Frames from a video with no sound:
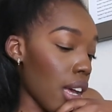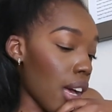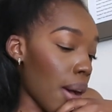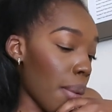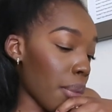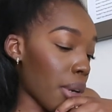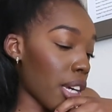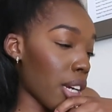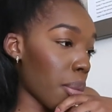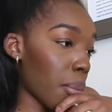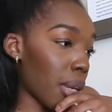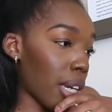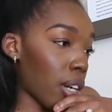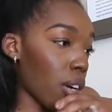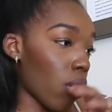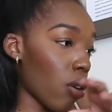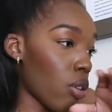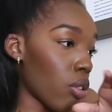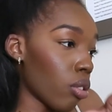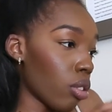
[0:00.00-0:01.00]
I'm gonna make
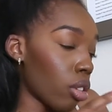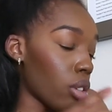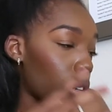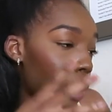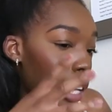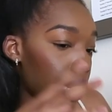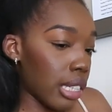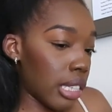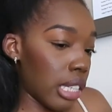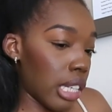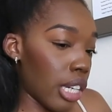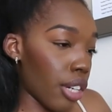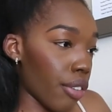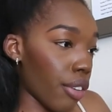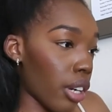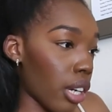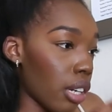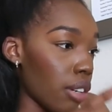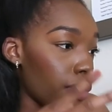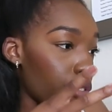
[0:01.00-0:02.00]
a whole little
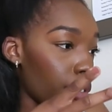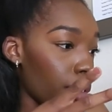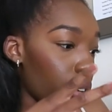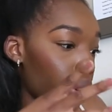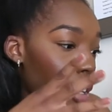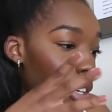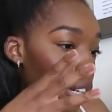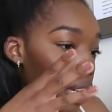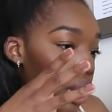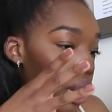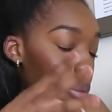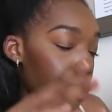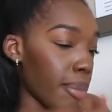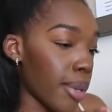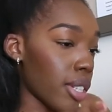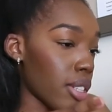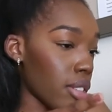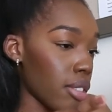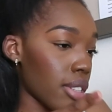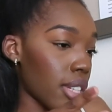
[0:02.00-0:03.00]
itinerary for her
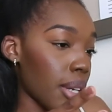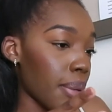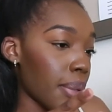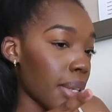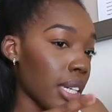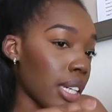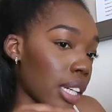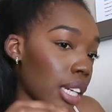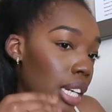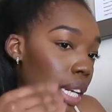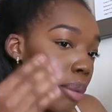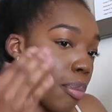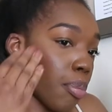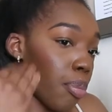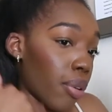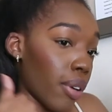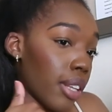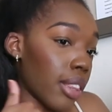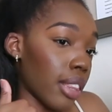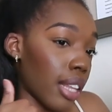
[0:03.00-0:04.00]
Mother's Day weekend and
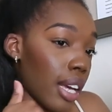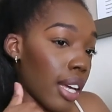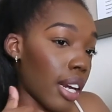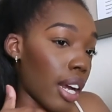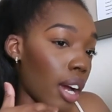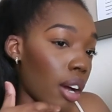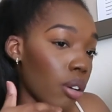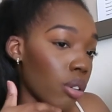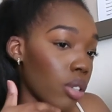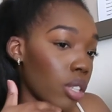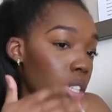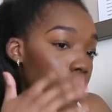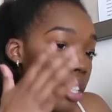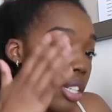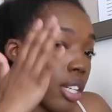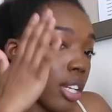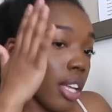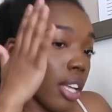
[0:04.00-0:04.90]
print that out